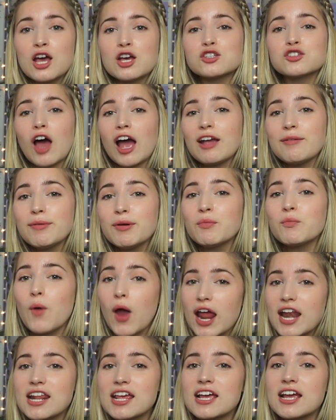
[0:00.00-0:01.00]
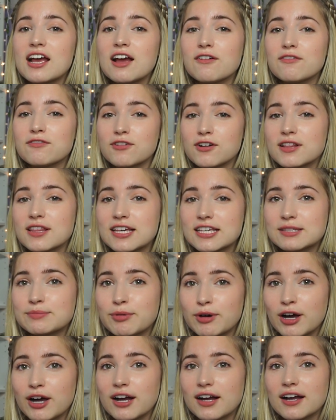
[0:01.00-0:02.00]
So I've been waiting for this
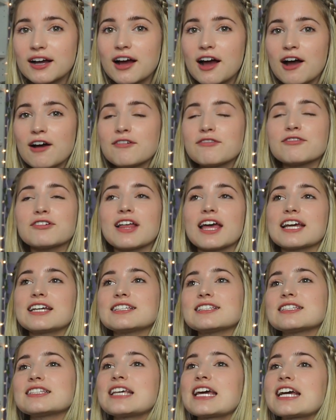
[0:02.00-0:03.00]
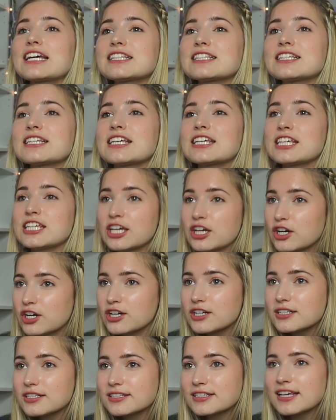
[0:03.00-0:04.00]
book for like 6
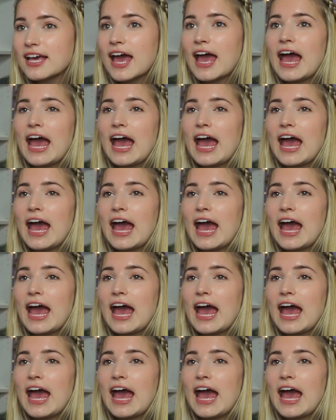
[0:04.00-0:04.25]
years,